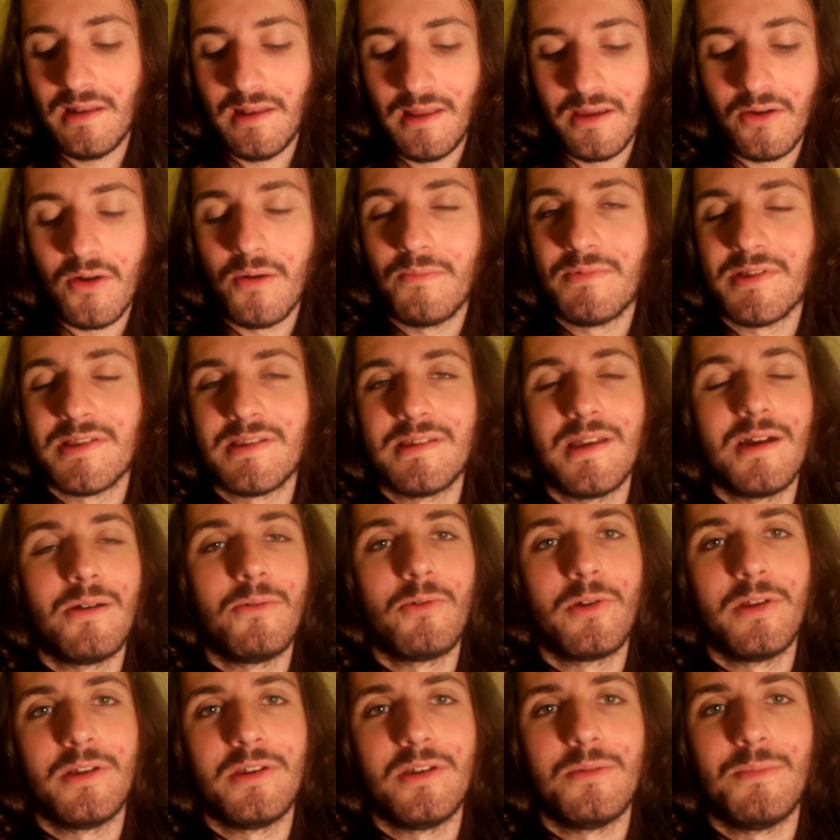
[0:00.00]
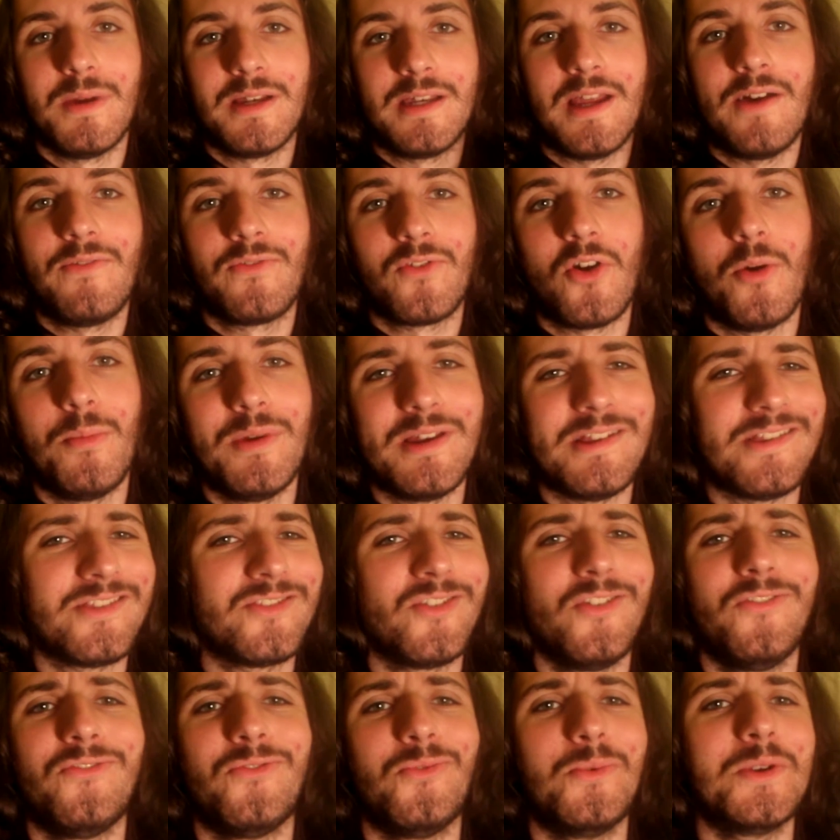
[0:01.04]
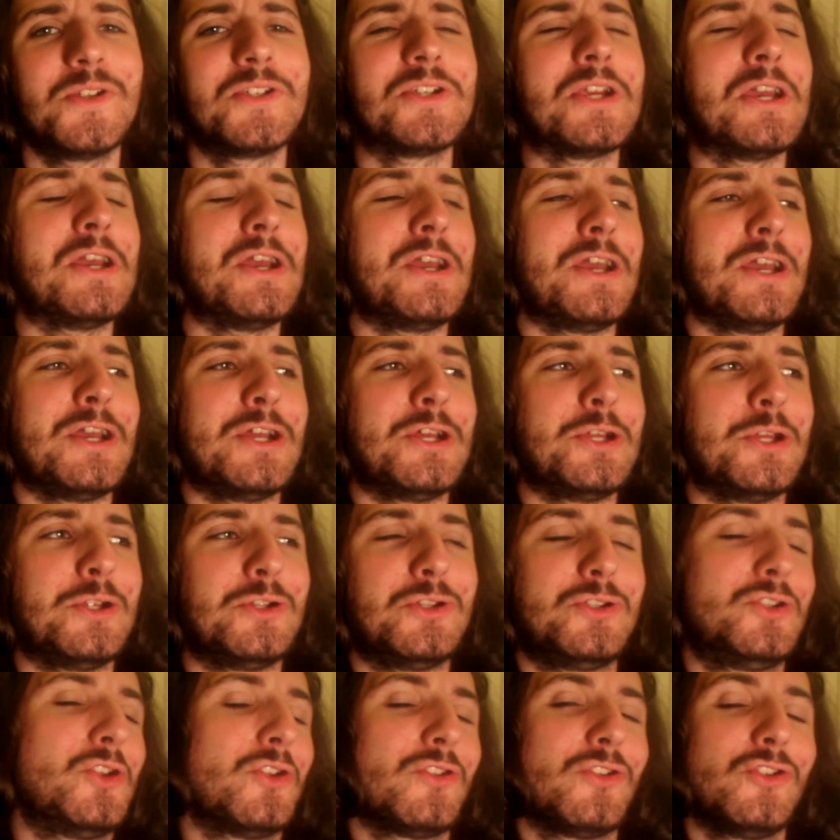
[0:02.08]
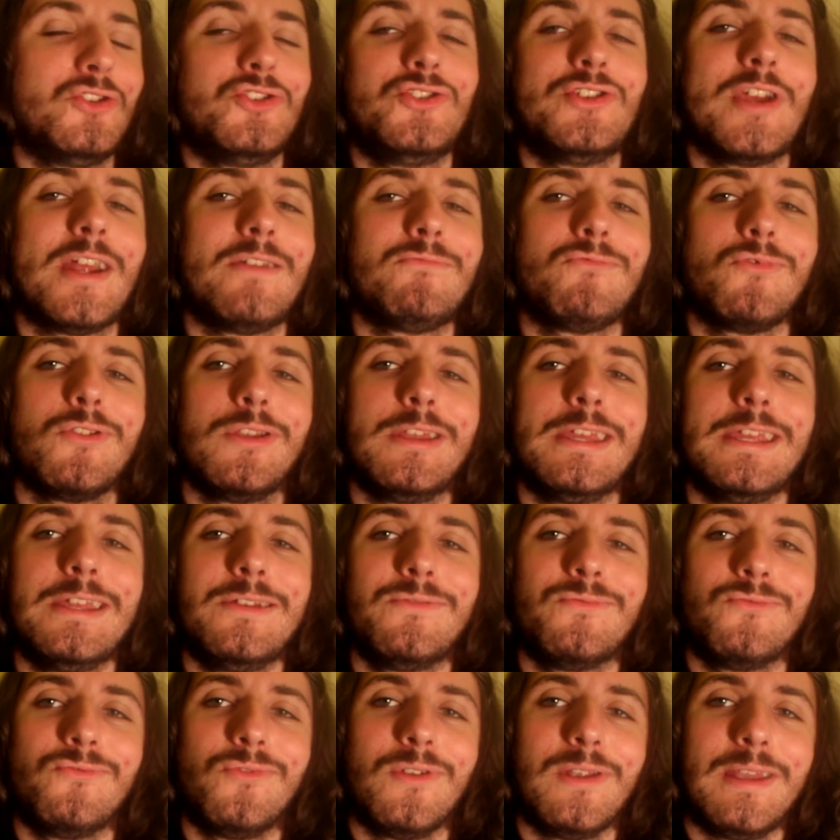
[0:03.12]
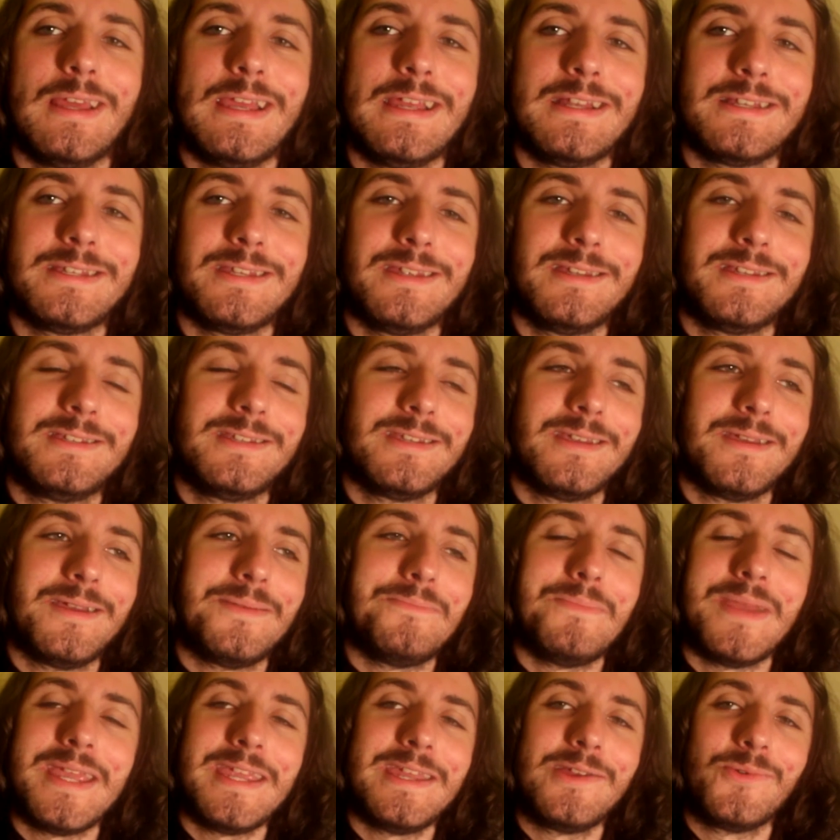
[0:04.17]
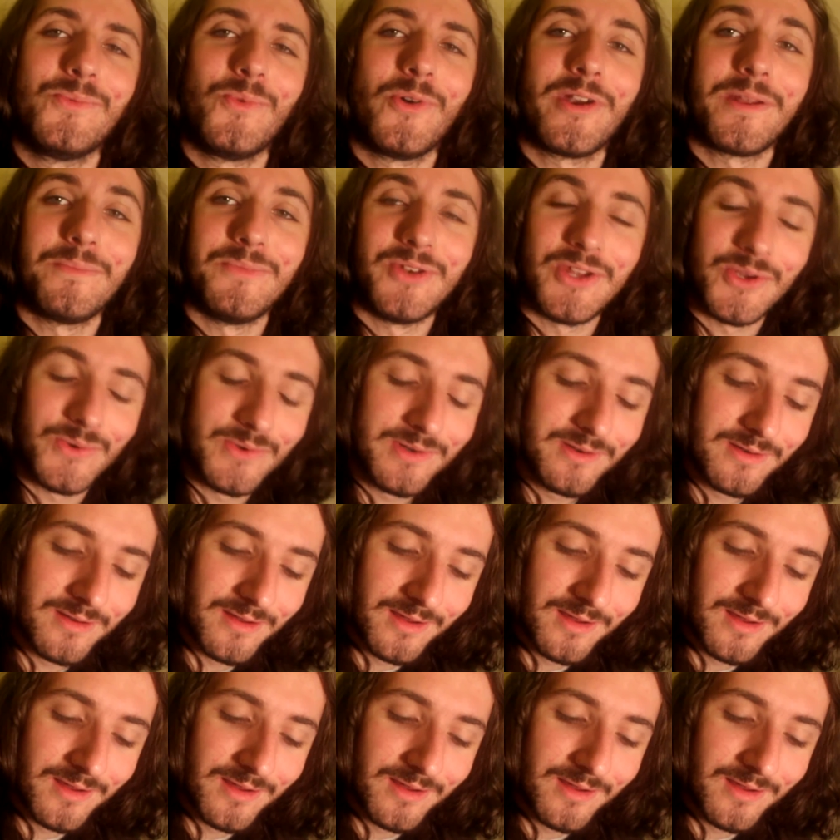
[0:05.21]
Like, obviously I want to do my daft comedy stuff, which doesn't generally relate to me and what I'm doing.